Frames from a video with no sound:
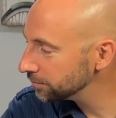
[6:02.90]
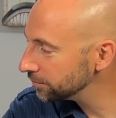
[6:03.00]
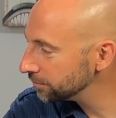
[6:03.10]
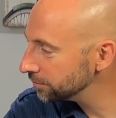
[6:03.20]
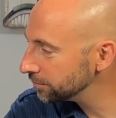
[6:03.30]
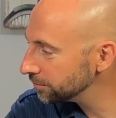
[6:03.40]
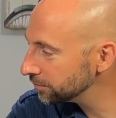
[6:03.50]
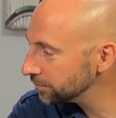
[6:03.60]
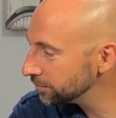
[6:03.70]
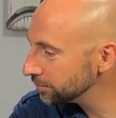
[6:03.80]

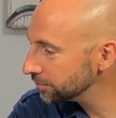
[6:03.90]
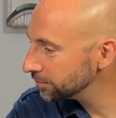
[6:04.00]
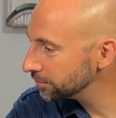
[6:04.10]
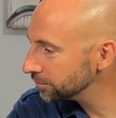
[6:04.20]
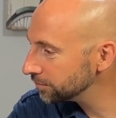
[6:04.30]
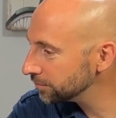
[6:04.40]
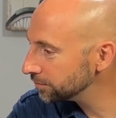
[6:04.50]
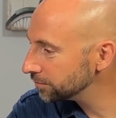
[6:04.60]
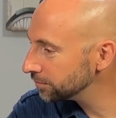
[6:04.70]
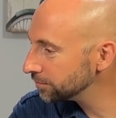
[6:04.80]

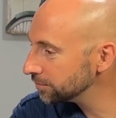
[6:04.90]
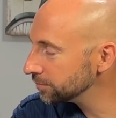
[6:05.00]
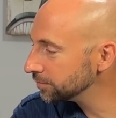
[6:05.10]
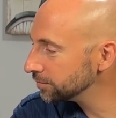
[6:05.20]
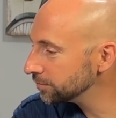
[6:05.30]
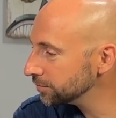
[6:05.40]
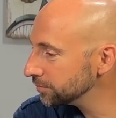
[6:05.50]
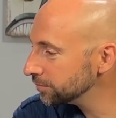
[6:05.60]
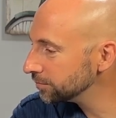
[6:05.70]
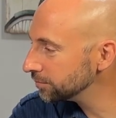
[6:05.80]

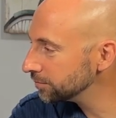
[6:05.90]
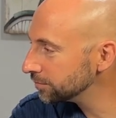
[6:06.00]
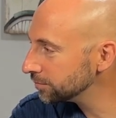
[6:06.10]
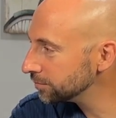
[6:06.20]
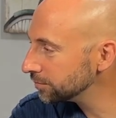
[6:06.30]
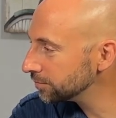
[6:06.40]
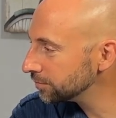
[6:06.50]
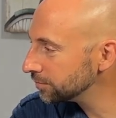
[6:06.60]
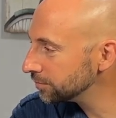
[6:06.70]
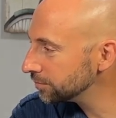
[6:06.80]

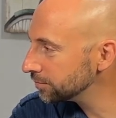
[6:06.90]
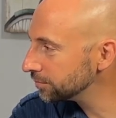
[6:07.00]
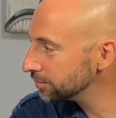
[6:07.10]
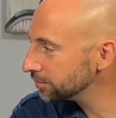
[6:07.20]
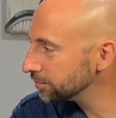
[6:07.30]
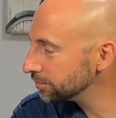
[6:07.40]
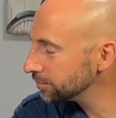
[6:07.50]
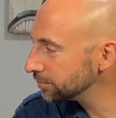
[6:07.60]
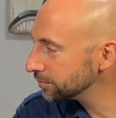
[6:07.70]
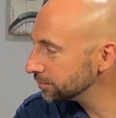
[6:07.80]

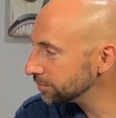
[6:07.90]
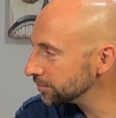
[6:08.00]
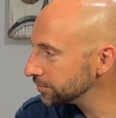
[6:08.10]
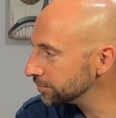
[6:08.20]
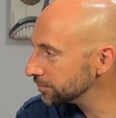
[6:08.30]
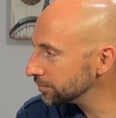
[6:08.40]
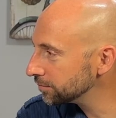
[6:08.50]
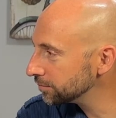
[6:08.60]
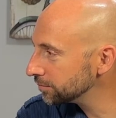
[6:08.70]
(silent)